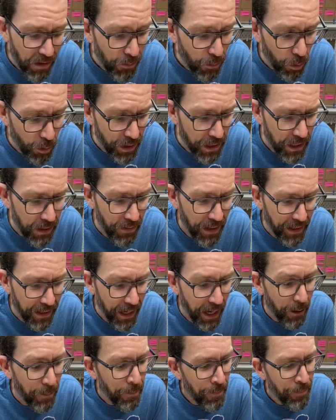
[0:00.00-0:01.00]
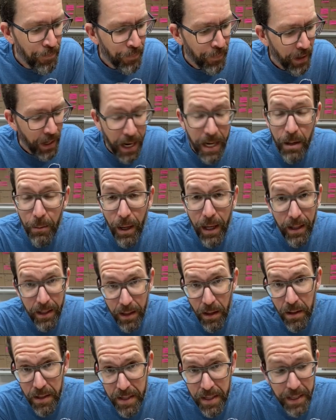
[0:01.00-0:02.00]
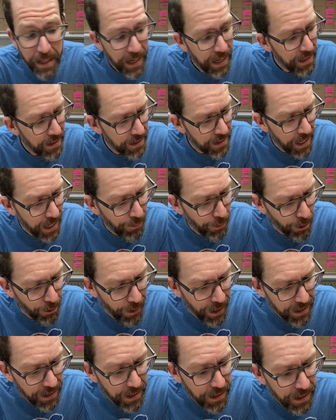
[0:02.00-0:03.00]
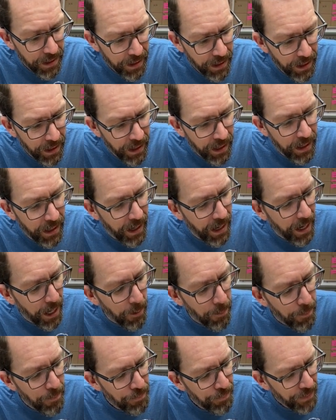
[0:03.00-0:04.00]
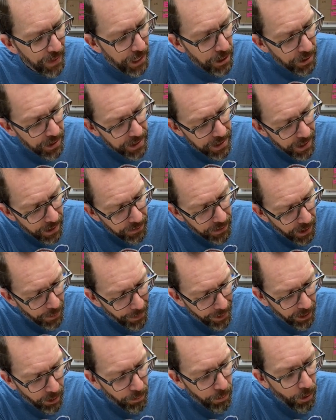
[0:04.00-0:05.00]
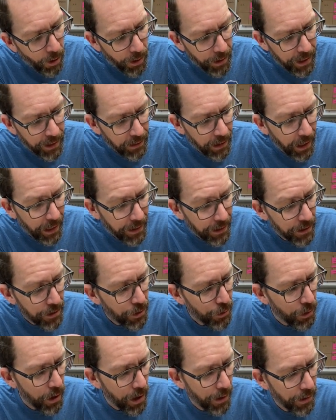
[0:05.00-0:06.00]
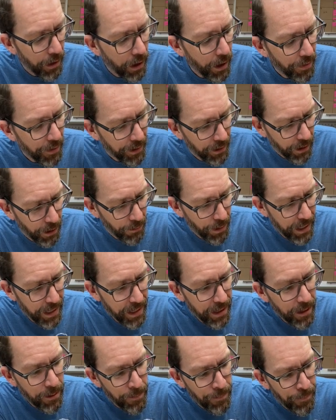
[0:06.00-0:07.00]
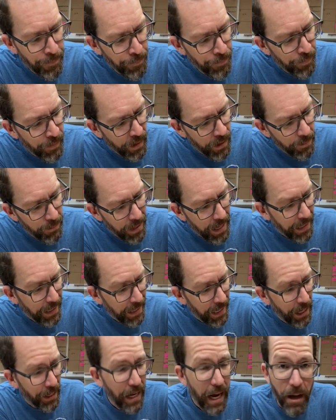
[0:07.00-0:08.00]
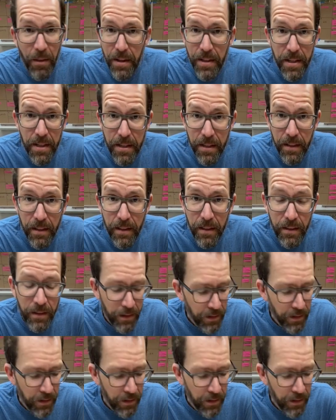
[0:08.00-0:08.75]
mold and stuff like that. Anyway, you'll see as the day progresses. And you can see I've got my little parting lines drawn on there already, planning out how this is gonna,